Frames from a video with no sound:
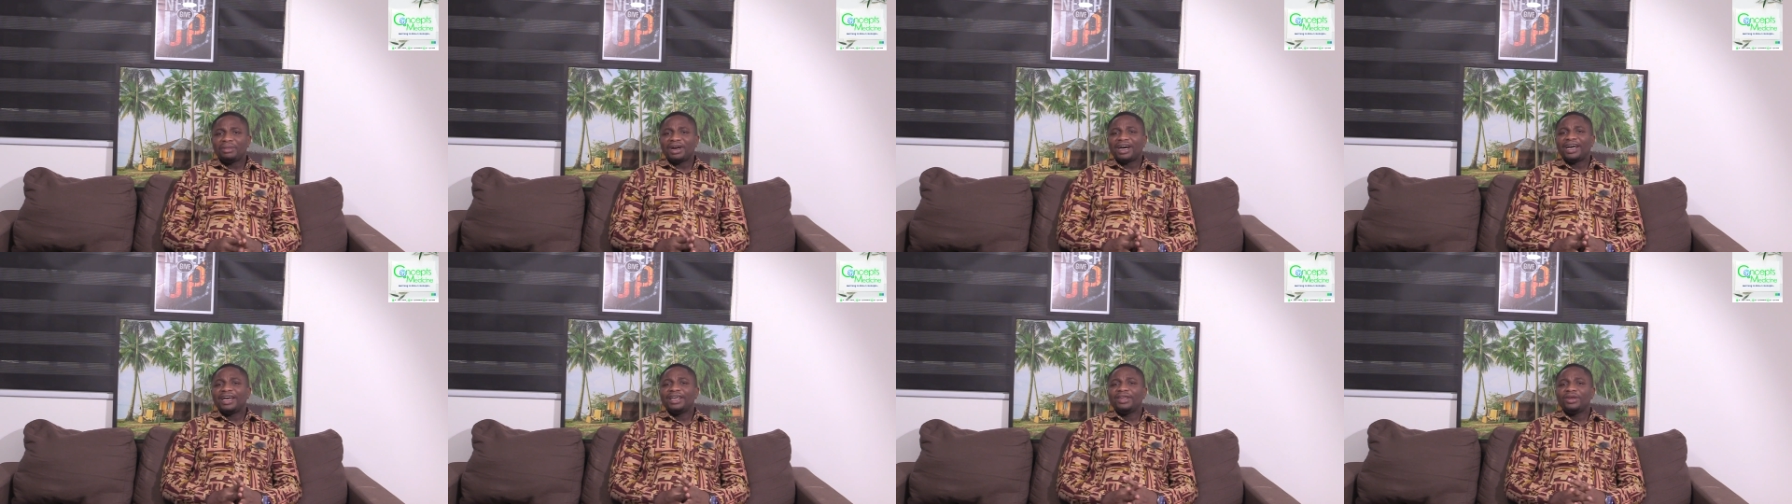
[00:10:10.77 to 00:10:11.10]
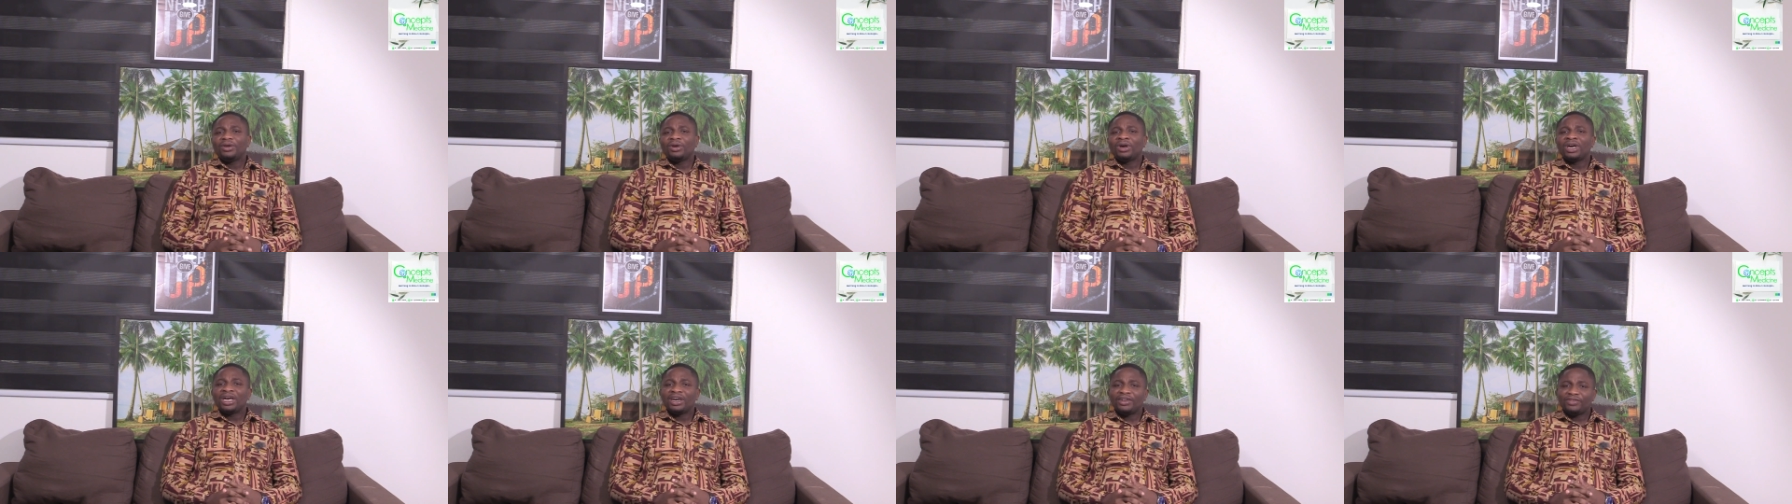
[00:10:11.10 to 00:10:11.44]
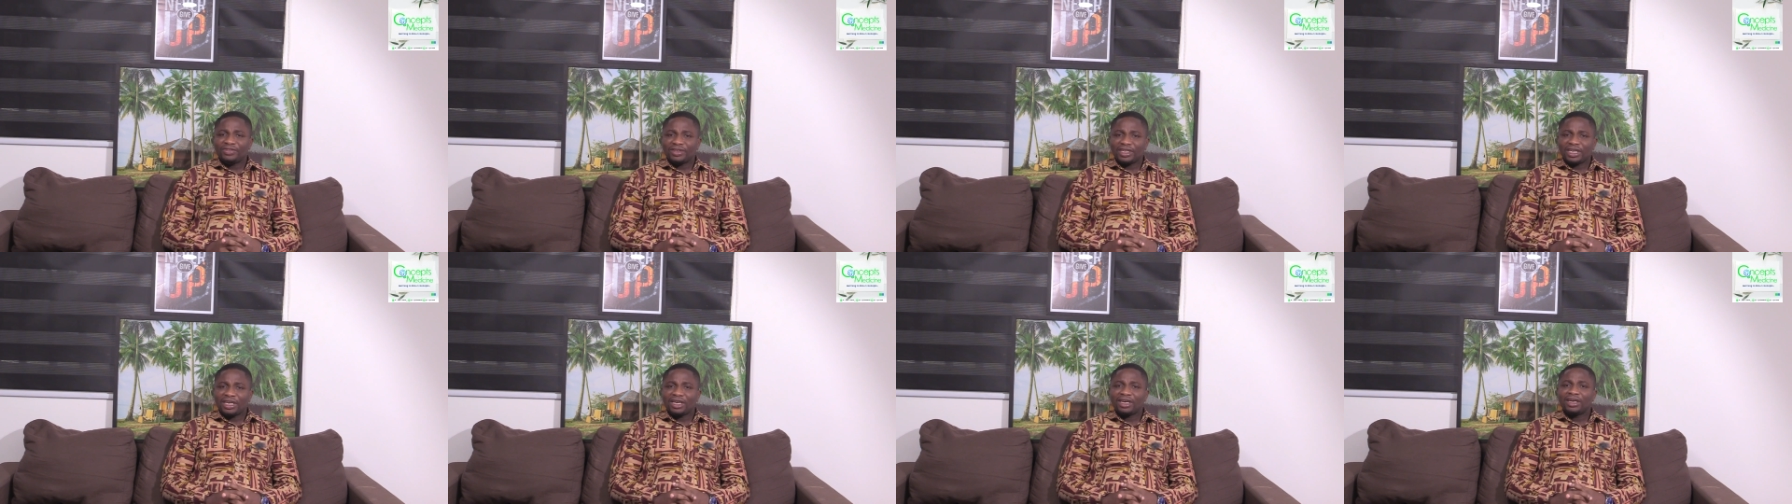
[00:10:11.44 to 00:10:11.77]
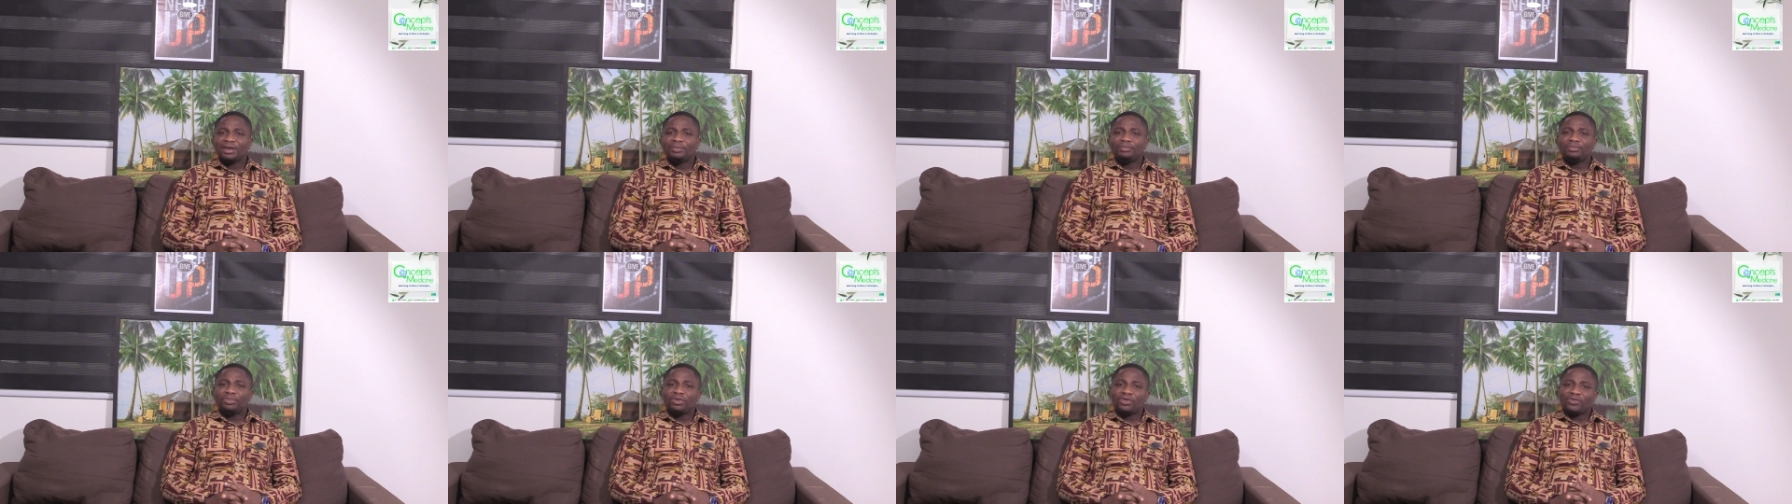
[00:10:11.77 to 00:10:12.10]
by your
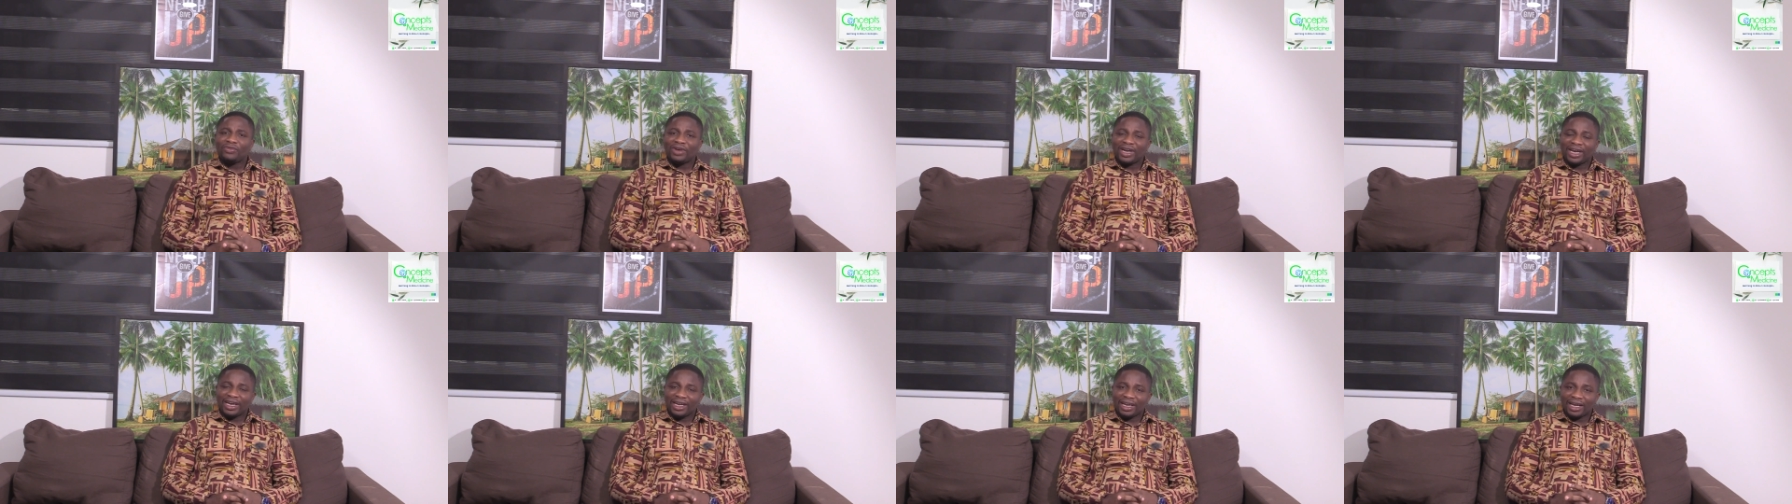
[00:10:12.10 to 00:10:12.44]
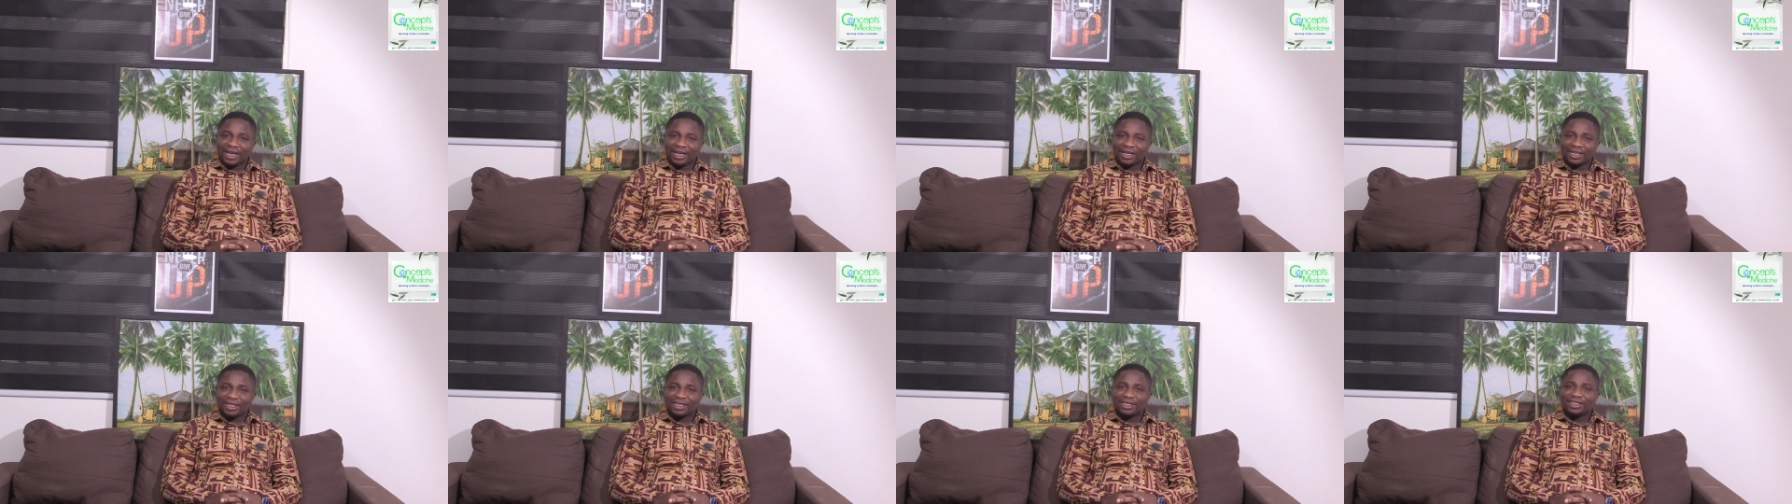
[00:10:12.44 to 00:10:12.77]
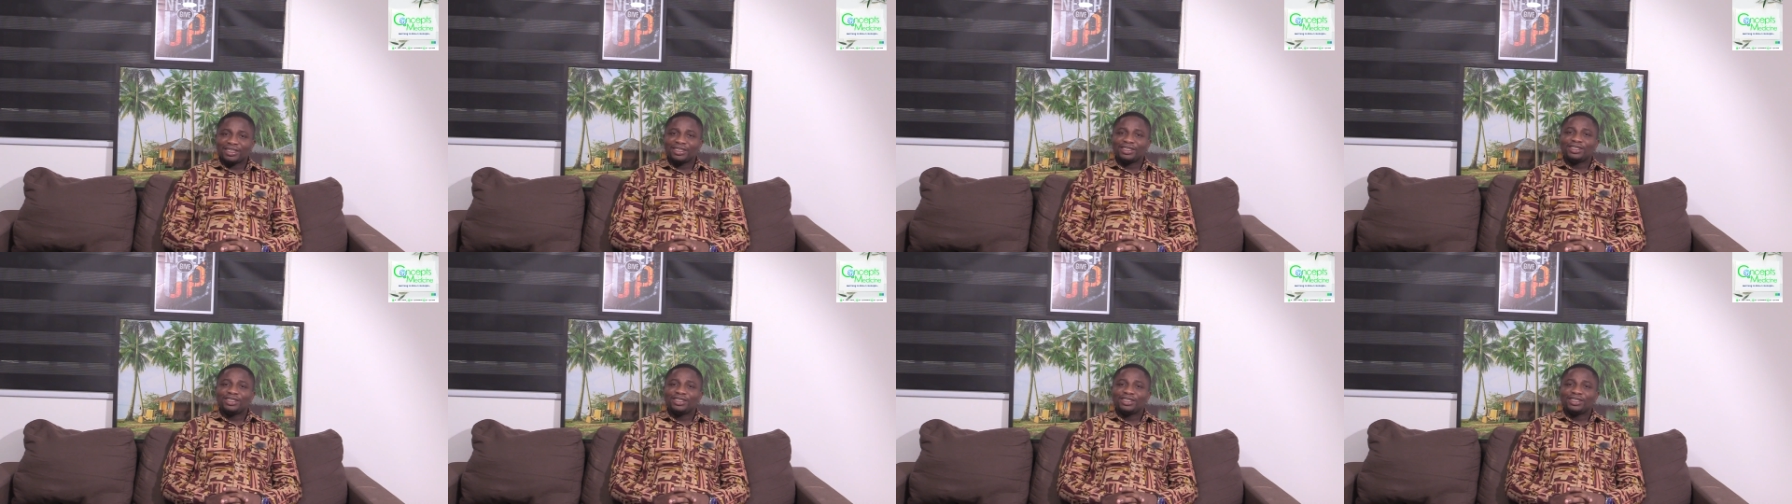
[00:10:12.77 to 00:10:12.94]
healthcare provider.